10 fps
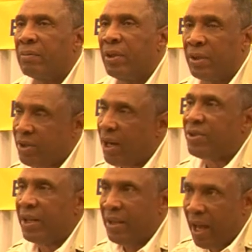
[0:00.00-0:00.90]
We're
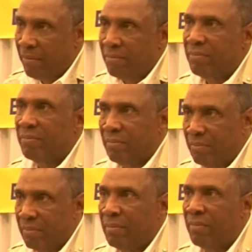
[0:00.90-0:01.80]
discussing that,
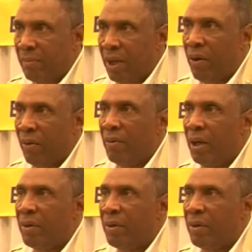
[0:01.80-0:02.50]
you know,